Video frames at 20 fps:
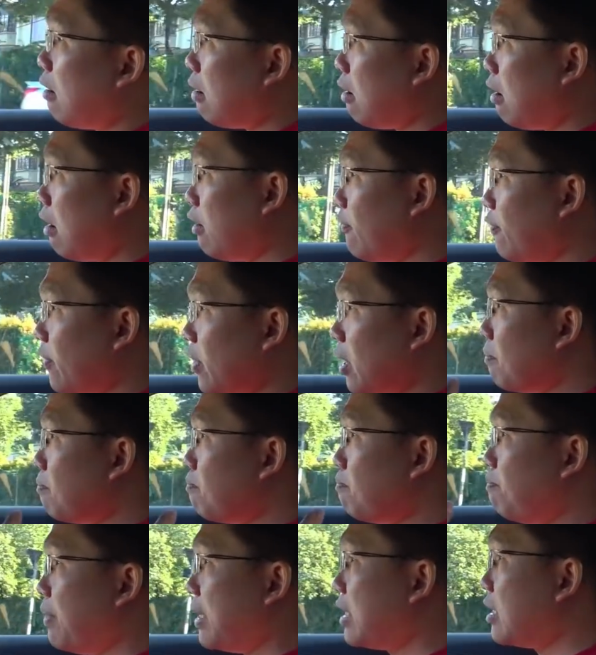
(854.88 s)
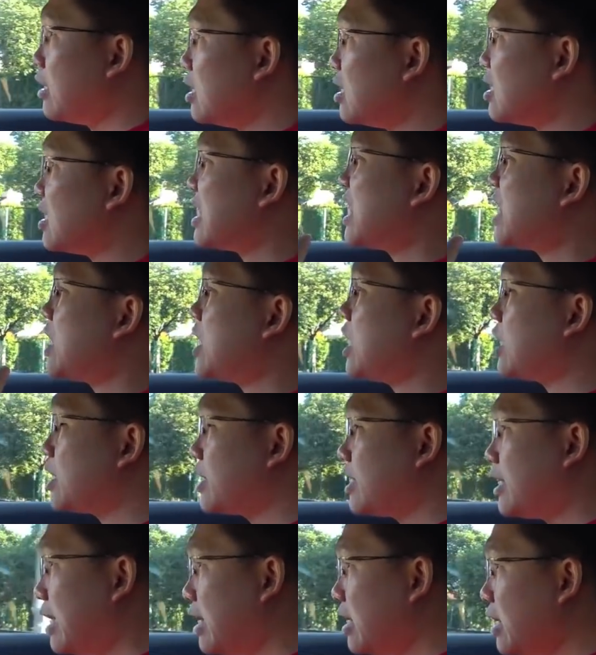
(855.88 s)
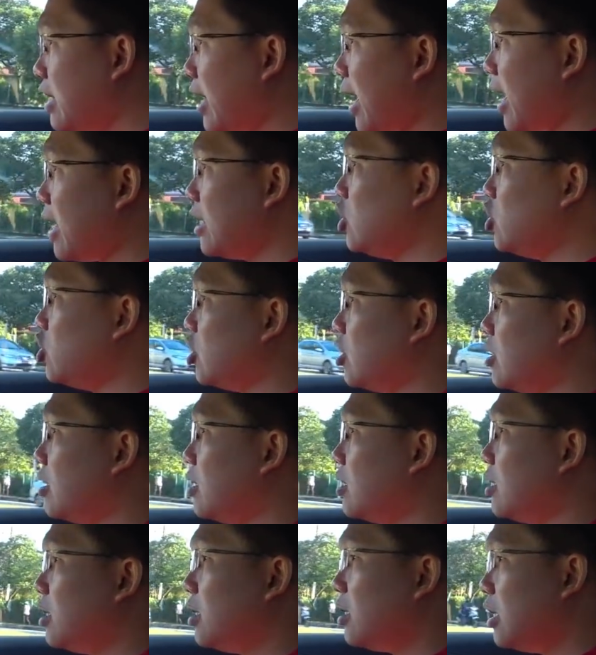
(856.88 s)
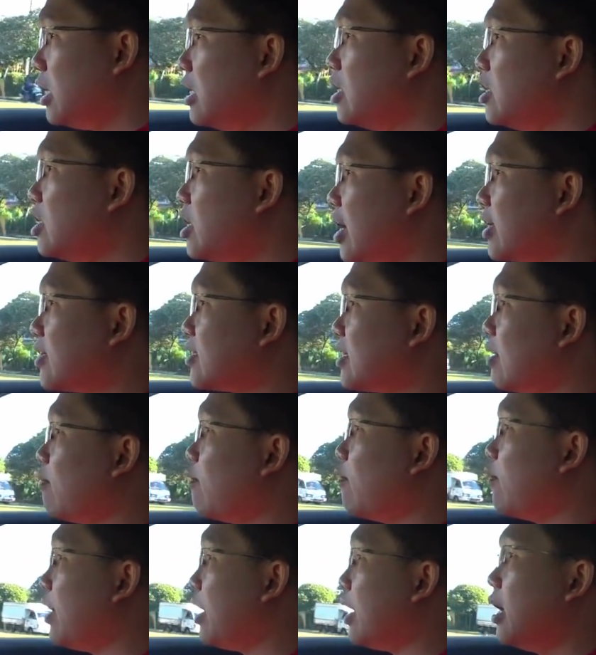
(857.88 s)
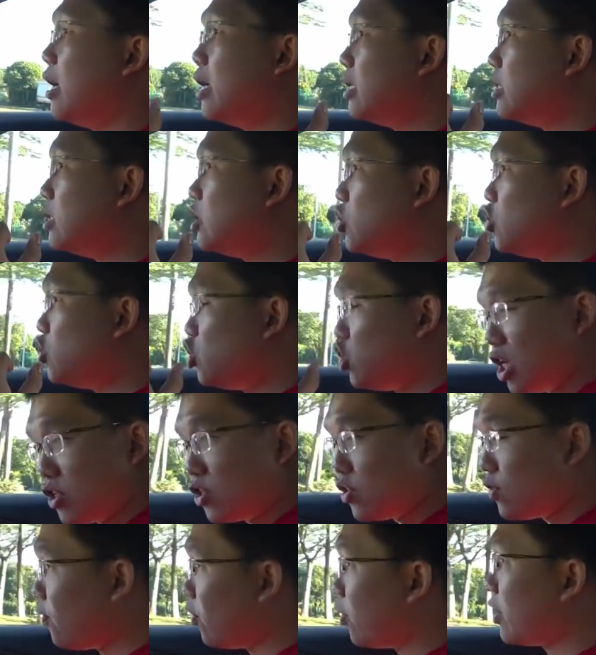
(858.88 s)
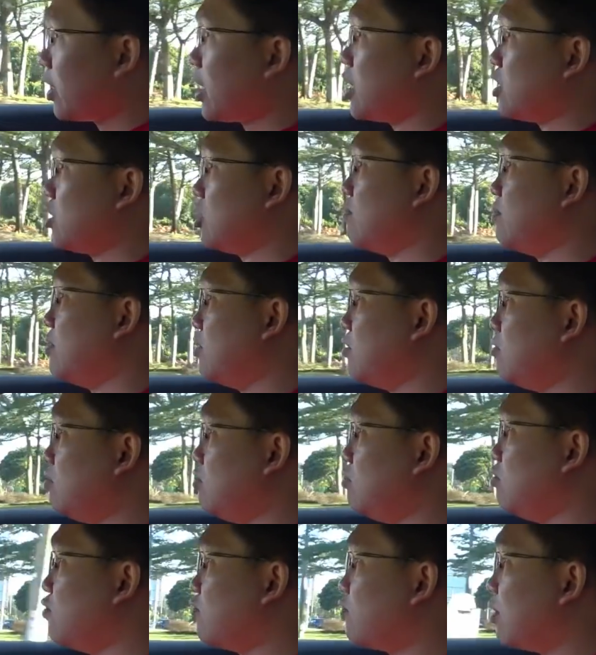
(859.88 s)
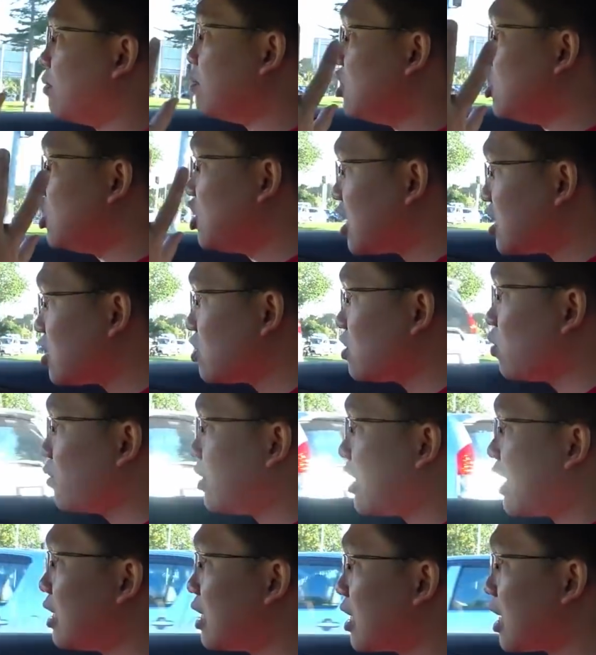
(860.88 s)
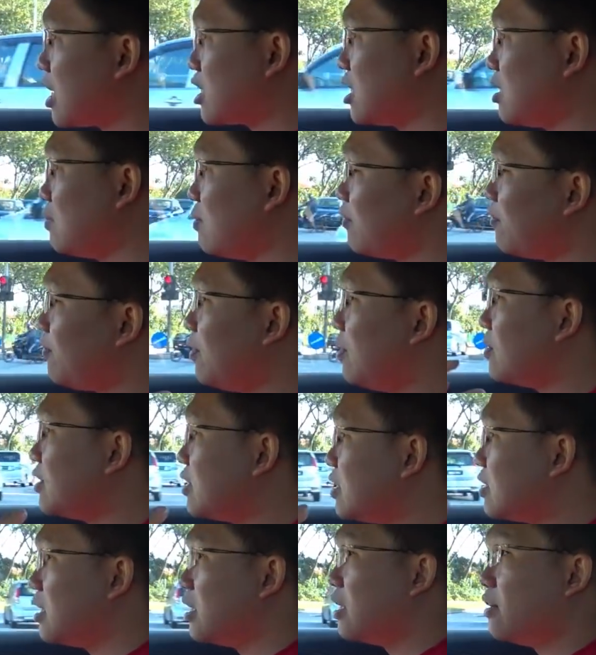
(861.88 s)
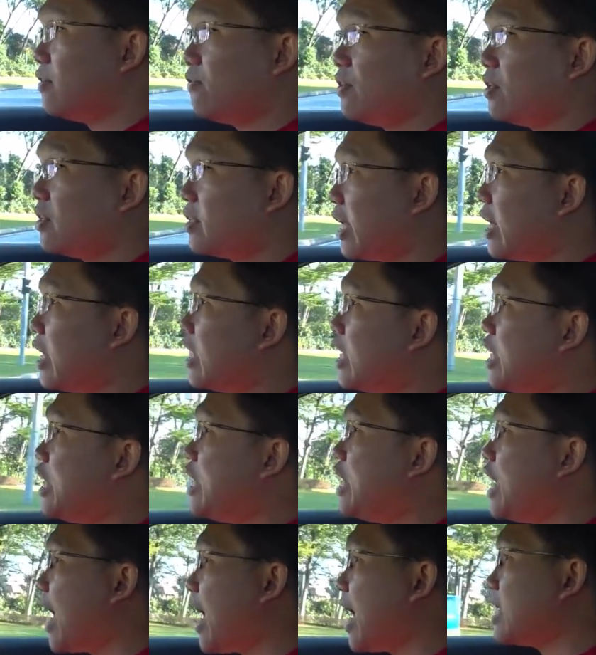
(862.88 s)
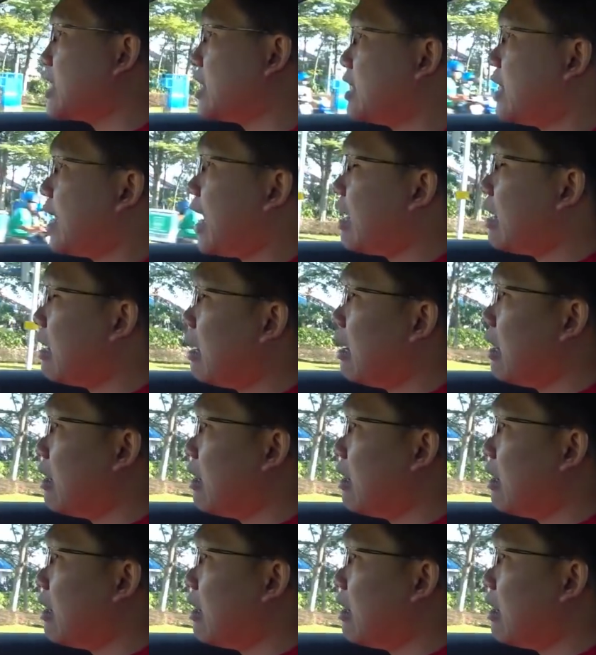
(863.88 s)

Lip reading: of a bigger 6-cylinder engine in there somewhere, just for the customer to choose from, just so that the customer feel that he has that